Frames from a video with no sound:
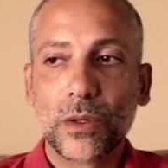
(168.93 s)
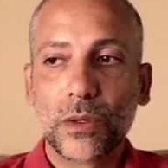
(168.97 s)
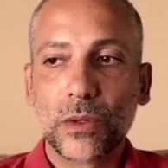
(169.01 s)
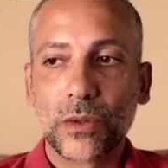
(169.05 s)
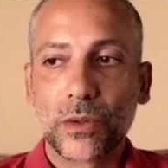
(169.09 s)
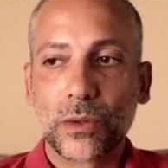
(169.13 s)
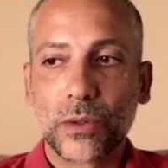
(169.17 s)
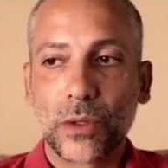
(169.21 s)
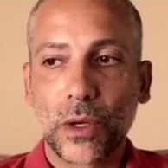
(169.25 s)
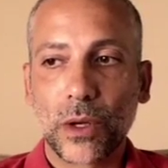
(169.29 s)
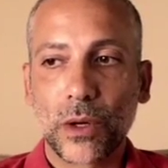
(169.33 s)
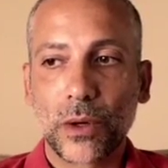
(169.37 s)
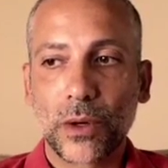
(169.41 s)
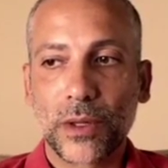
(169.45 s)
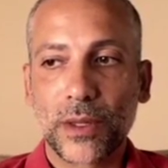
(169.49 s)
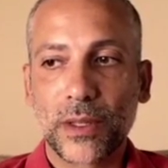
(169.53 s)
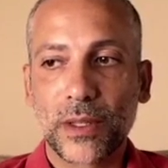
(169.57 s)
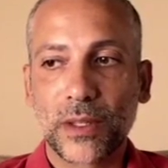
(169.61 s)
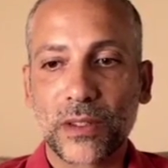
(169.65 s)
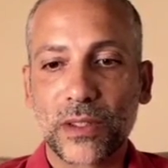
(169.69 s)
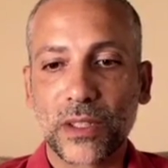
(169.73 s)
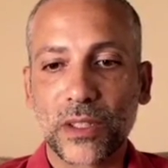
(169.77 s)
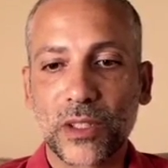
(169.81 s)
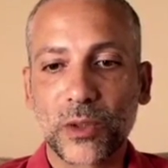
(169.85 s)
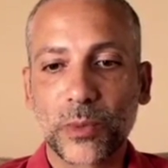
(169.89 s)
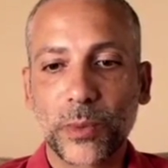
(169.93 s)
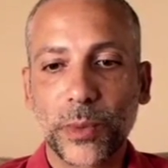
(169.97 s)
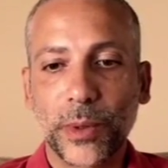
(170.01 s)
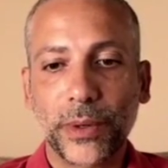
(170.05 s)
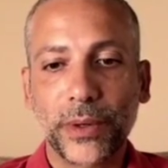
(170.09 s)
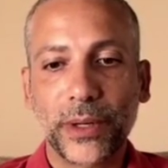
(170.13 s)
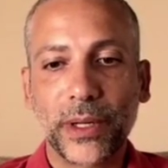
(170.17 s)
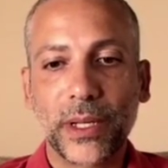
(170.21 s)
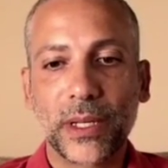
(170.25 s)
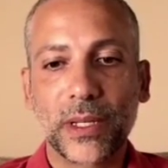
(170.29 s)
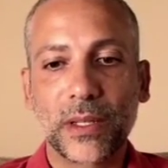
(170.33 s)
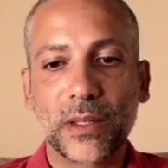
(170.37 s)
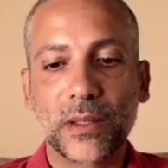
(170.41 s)
So in this
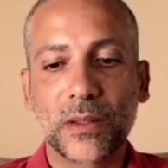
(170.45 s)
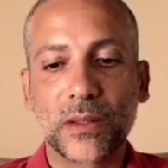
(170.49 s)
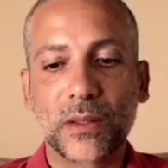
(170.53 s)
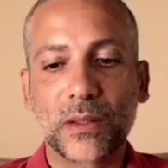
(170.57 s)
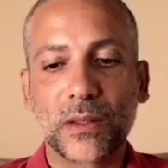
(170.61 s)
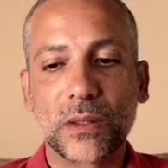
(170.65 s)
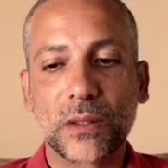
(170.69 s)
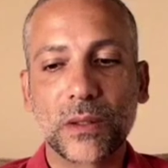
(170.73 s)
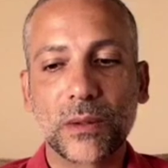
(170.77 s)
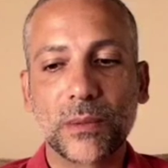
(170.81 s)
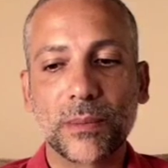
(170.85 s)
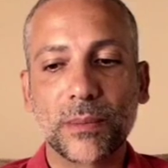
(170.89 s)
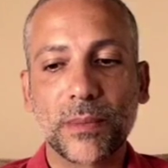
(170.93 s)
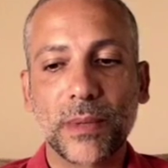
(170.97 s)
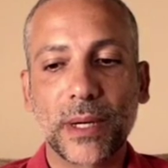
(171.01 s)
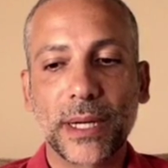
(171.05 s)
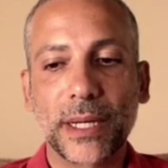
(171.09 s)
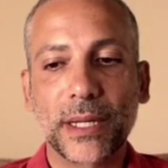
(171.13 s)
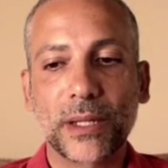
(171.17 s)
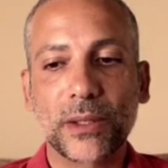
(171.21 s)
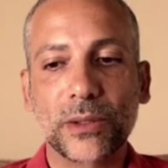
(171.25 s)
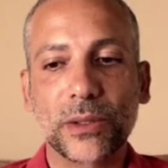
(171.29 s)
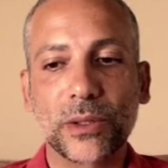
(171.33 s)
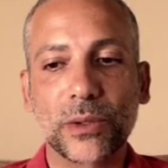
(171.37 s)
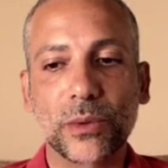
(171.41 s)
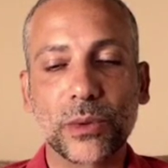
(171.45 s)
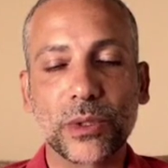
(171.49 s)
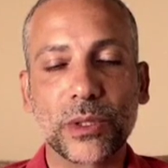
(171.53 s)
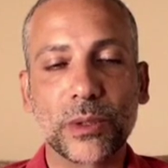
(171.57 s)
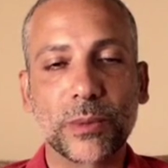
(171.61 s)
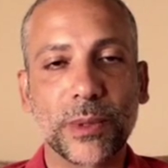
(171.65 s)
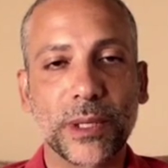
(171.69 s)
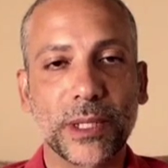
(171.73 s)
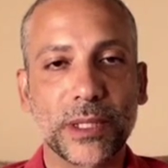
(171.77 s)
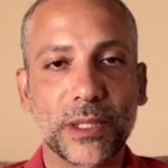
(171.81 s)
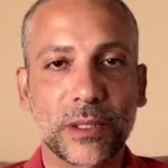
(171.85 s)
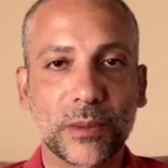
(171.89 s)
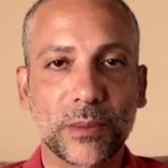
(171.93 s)
experience, my only
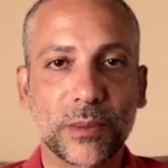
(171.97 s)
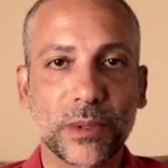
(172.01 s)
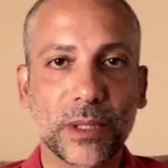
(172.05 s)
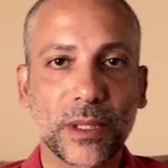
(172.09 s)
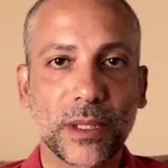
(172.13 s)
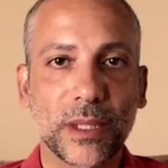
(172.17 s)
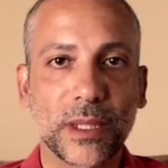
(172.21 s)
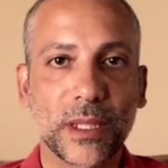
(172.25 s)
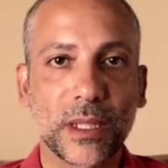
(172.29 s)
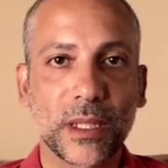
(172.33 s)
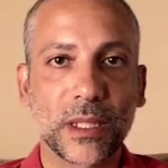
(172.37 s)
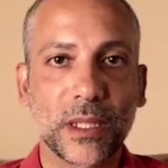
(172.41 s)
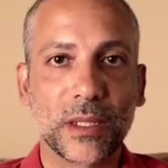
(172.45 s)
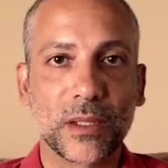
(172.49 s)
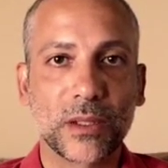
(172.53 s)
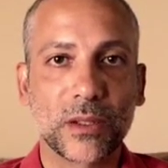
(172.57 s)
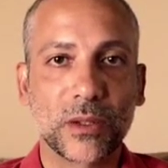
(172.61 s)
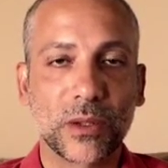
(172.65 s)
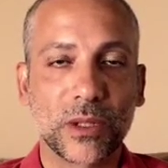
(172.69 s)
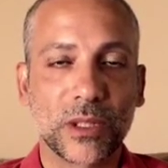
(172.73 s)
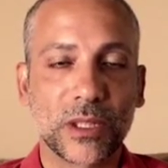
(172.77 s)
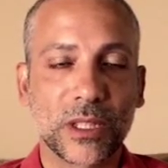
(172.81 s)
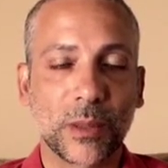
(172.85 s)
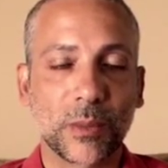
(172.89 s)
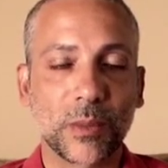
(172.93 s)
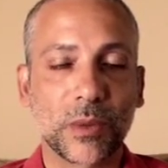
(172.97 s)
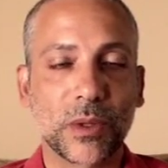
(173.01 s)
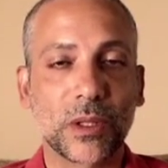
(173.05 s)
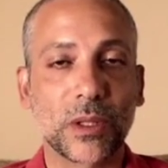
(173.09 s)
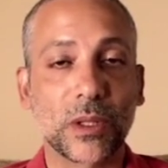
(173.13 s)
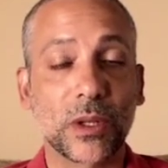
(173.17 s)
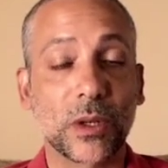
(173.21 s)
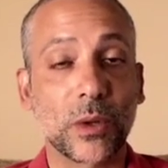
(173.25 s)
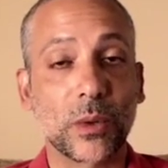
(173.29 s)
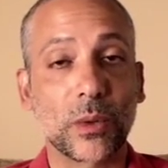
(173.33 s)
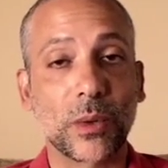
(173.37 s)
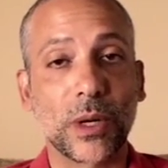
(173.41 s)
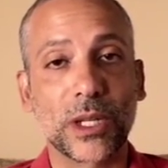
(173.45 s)
responsibility is to accept the
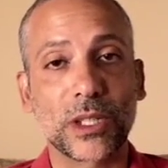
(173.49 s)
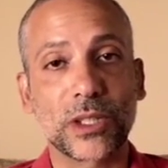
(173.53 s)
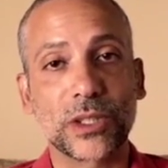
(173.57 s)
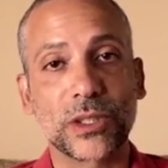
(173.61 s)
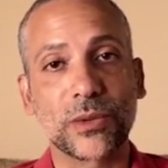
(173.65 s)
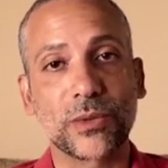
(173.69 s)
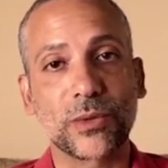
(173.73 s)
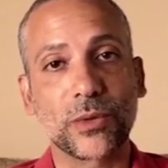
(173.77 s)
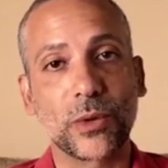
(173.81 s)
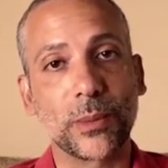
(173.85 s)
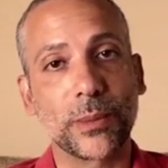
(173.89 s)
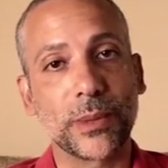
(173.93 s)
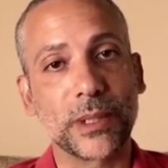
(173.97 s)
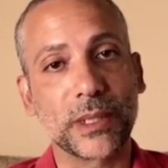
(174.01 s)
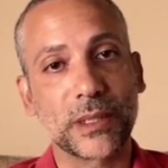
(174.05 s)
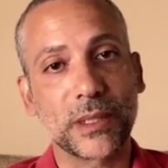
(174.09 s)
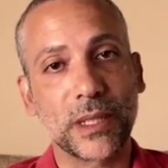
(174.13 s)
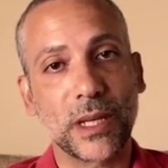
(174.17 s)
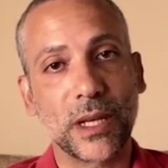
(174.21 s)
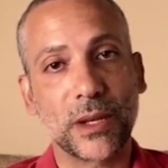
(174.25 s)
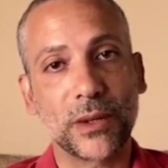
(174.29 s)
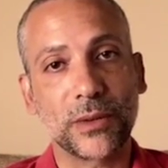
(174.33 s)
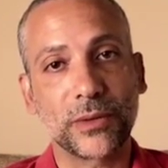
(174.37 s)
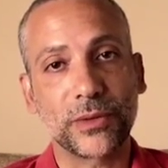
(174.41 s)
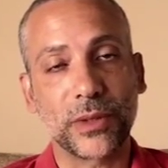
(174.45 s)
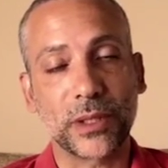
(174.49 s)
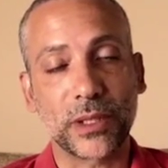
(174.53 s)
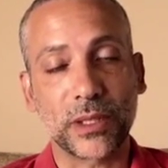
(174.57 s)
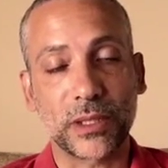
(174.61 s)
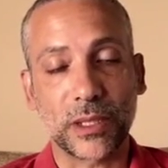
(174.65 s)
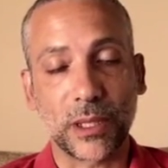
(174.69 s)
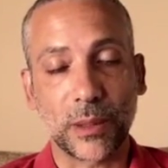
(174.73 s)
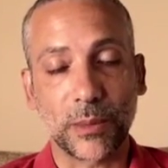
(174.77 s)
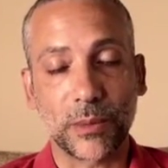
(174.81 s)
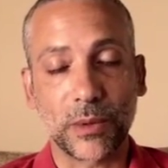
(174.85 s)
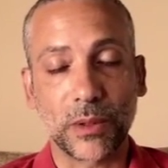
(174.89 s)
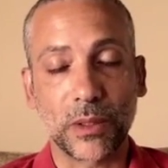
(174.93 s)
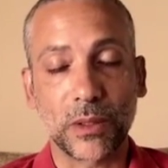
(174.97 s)
correction for myself,
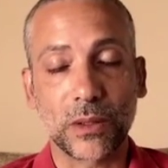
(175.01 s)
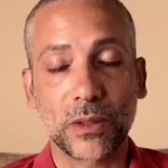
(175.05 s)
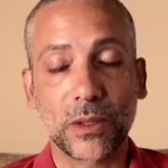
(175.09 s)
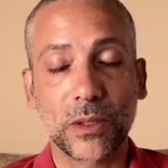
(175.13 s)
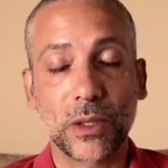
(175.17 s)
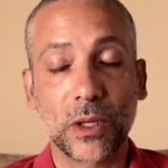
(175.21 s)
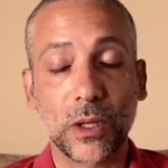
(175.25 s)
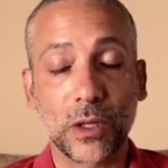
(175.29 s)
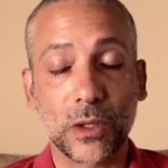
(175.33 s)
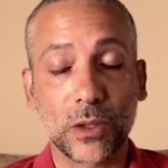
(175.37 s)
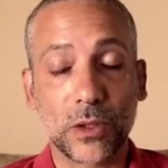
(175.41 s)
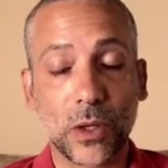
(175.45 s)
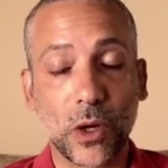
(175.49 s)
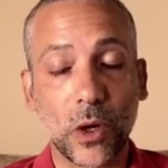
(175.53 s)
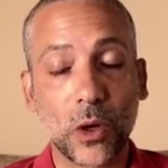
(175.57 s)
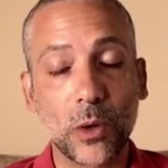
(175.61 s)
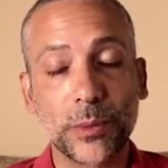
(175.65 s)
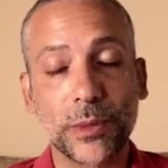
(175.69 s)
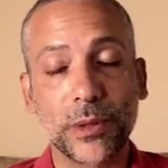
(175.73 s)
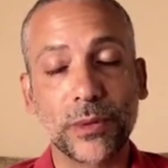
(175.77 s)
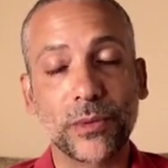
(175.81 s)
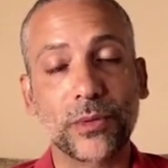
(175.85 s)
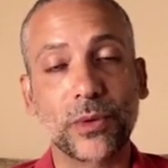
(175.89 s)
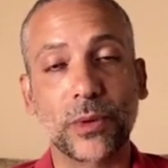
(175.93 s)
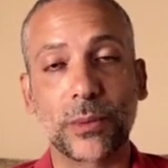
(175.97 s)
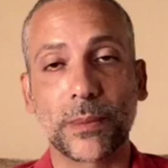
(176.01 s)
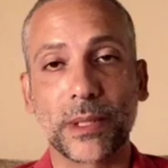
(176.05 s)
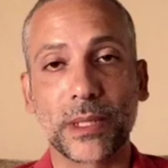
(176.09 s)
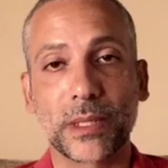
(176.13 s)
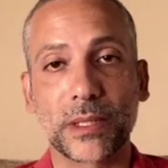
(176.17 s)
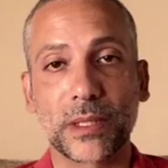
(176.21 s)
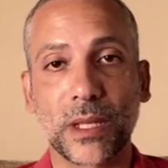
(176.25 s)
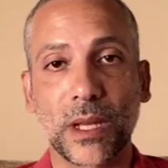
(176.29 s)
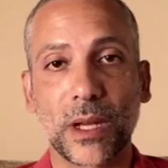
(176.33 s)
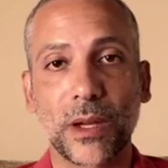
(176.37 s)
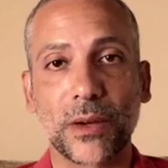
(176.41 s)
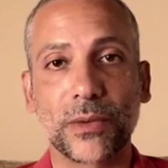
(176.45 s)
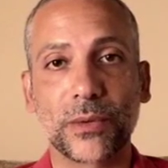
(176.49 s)
accept the atonement for
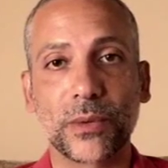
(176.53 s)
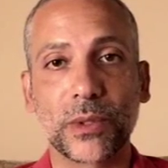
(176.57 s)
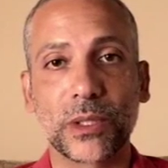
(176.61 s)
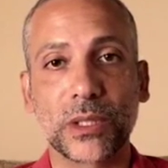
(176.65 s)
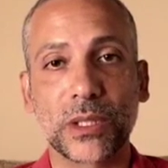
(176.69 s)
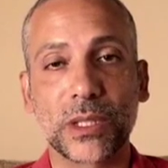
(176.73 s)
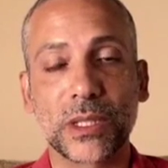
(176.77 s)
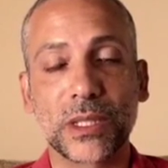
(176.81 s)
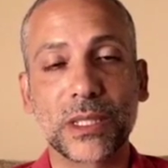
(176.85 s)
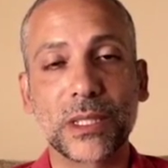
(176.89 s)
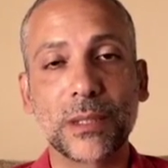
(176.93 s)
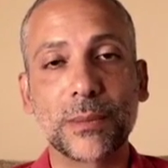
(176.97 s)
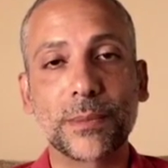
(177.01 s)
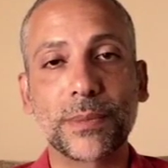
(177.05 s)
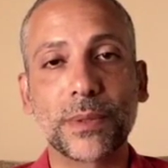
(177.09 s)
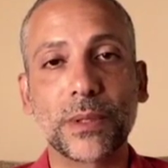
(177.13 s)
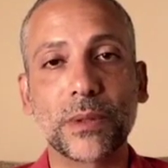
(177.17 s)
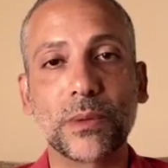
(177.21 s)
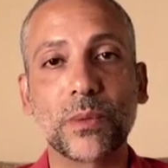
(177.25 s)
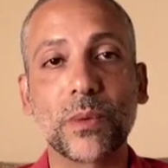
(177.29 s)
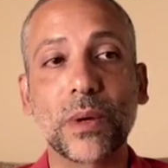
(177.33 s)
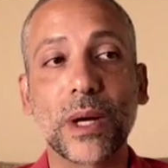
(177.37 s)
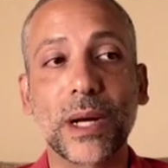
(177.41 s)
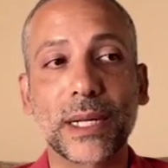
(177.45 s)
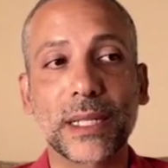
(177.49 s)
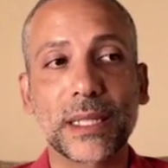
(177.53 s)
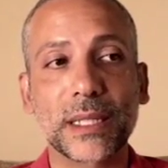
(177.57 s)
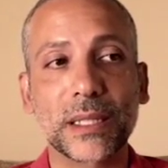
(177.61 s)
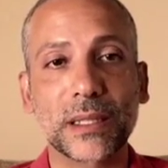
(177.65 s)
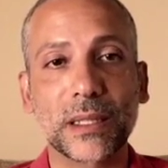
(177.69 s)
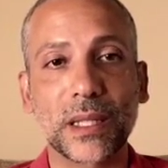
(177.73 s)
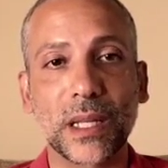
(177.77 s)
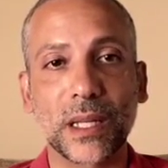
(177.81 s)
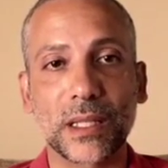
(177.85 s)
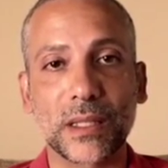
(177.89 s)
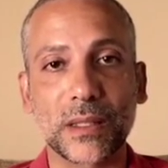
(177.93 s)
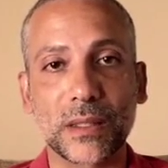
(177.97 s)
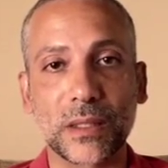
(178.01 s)
myself, which is simply
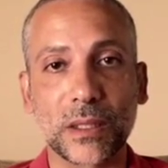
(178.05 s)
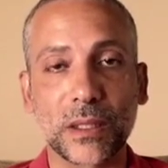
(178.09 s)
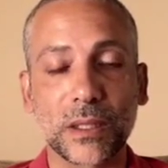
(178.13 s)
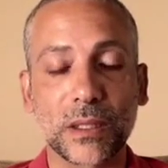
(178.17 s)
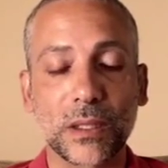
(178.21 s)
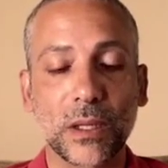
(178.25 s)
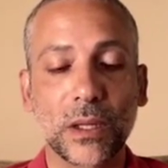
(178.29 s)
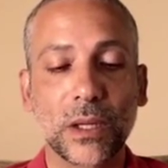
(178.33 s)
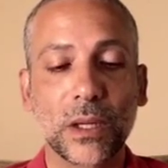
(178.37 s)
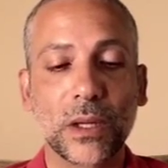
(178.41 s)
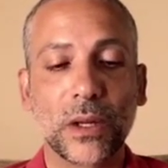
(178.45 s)
recognizing